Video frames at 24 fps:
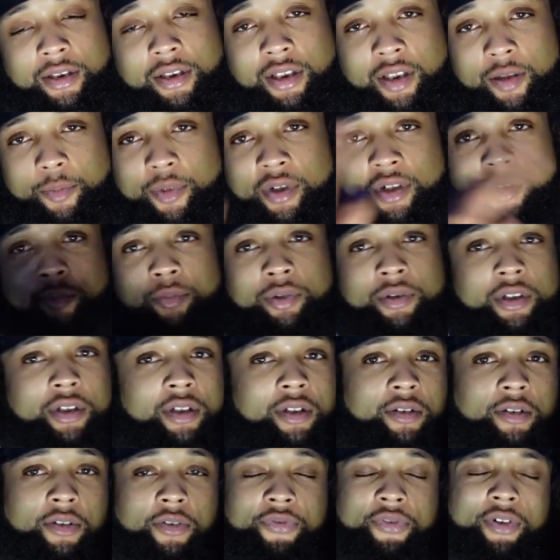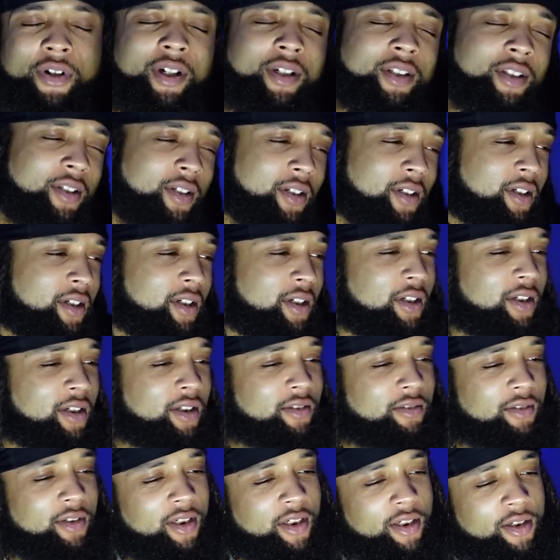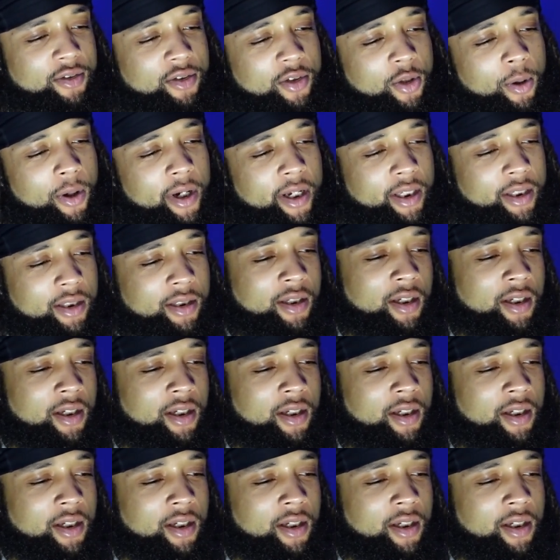Give me the blunt. Fuck the hug. Nigga, you tweaking.